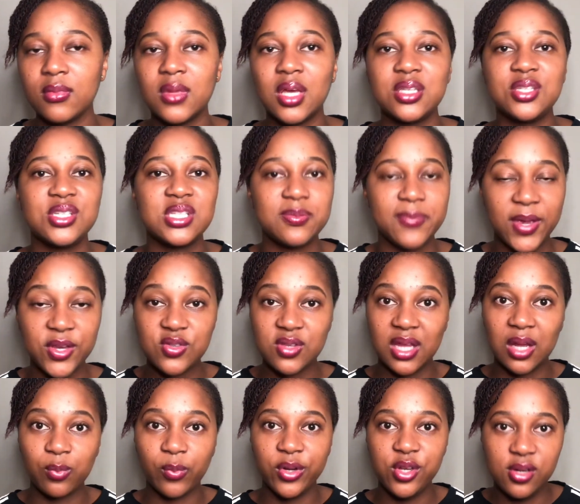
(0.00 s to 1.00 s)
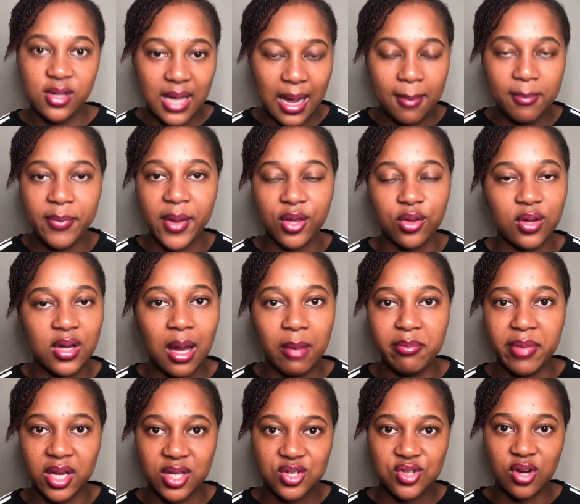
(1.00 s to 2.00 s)
just make sure that when you come
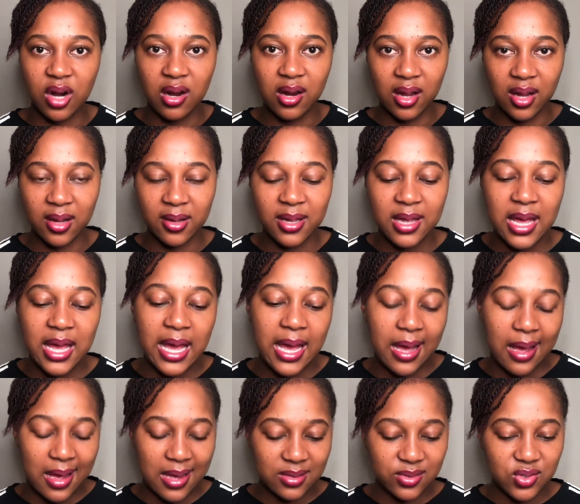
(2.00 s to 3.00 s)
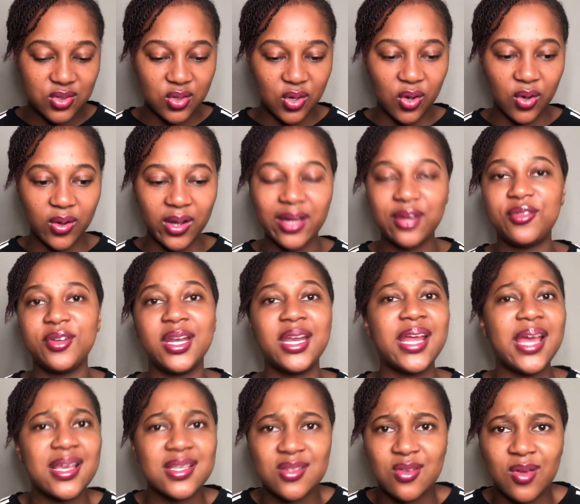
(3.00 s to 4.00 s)
back stronger. And so it
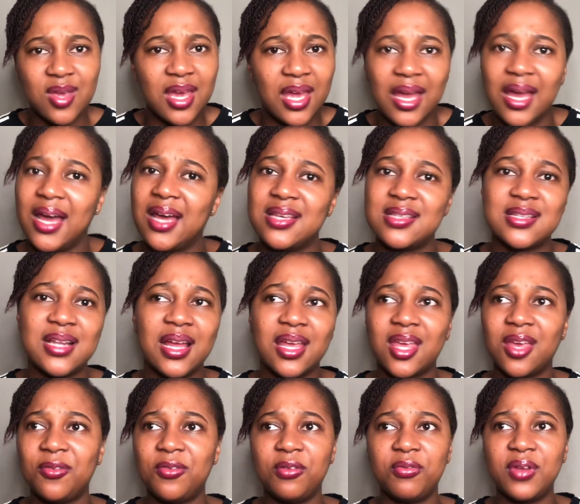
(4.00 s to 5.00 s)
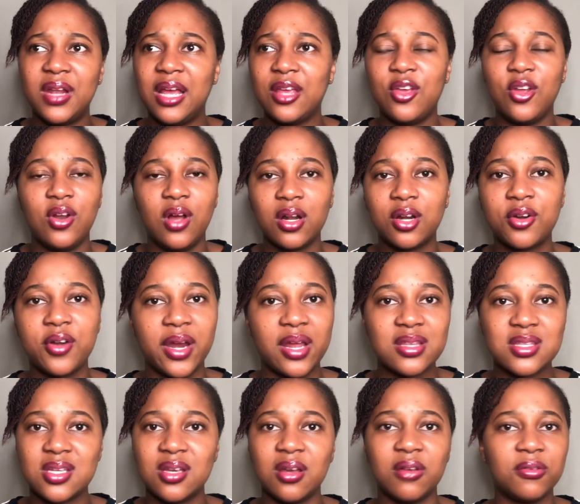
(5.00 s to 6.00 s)
really is okay, guys. Like, if you feel like you're not
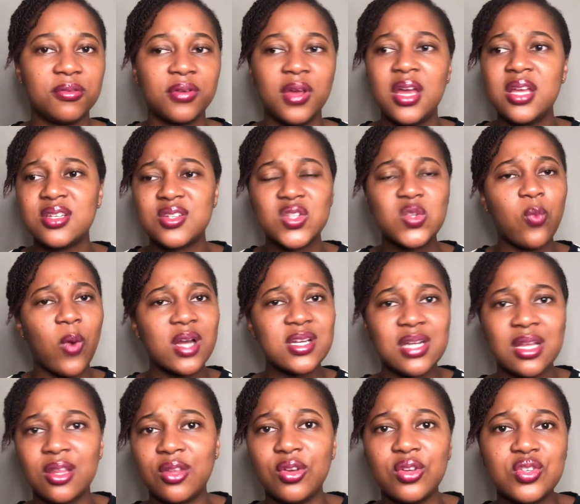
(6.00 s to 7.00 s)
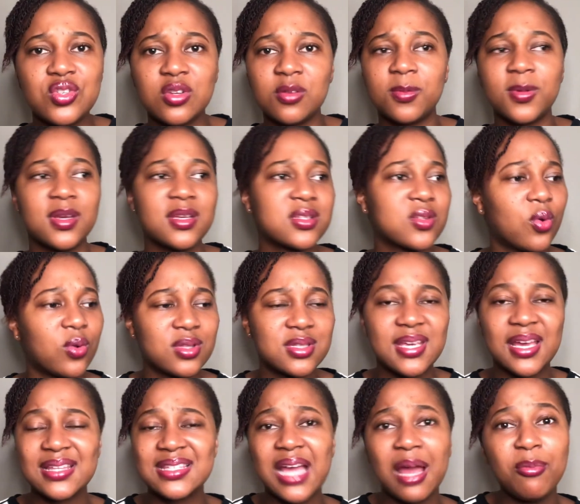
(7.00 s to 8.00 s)
creative, just watch other YouTubers or
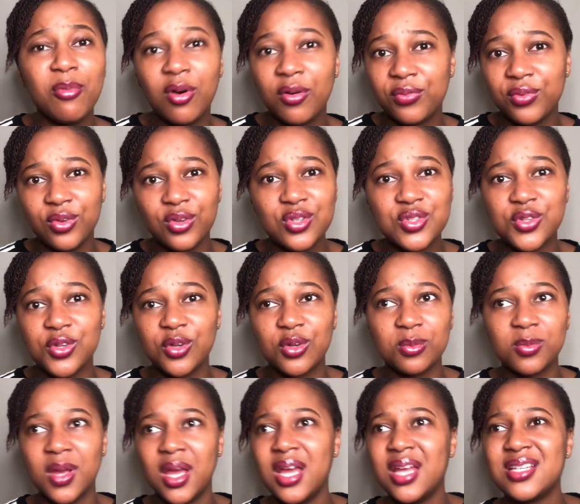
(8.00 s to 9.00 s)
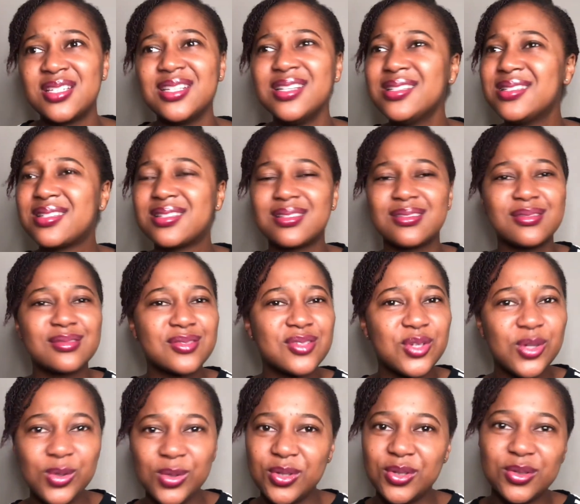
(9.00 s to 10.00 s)
take time off YouTube. Just
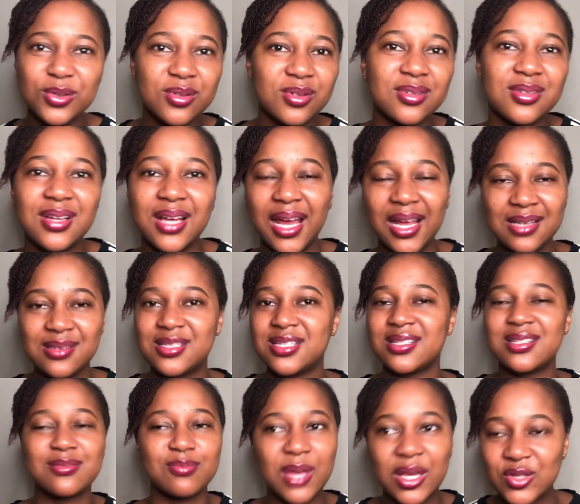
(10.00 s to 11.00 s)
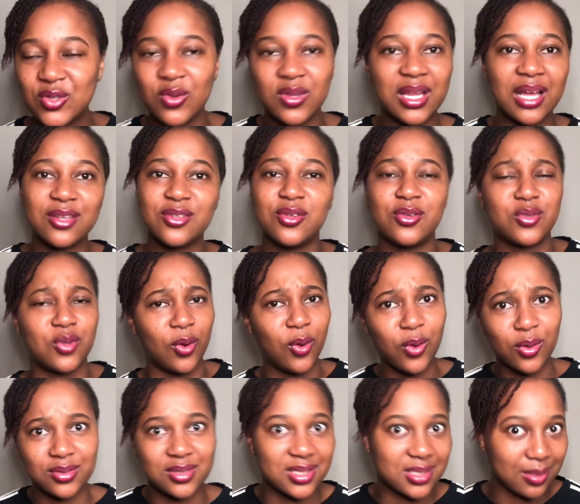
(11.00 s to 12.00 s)
do you, and just make sure that you
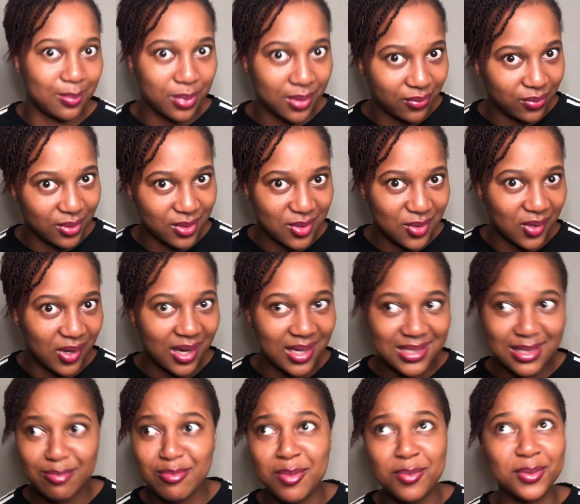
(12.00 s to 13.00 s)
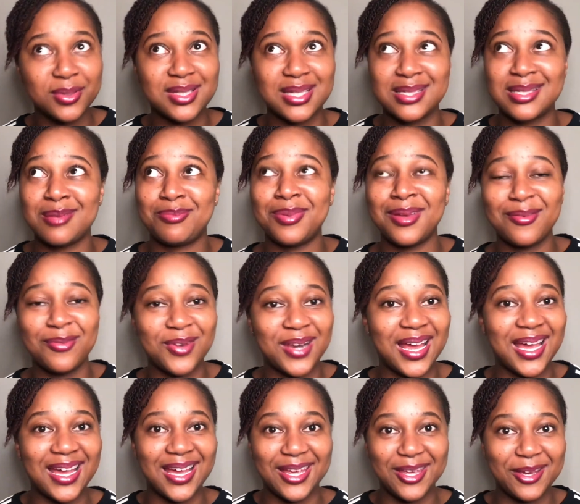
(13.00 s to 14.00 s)
don't disappear for too long. Some people disappear for
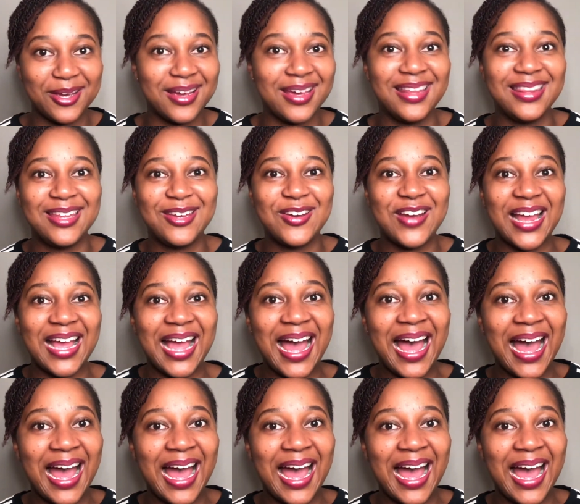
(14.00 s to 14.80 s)
like a year and then you're like,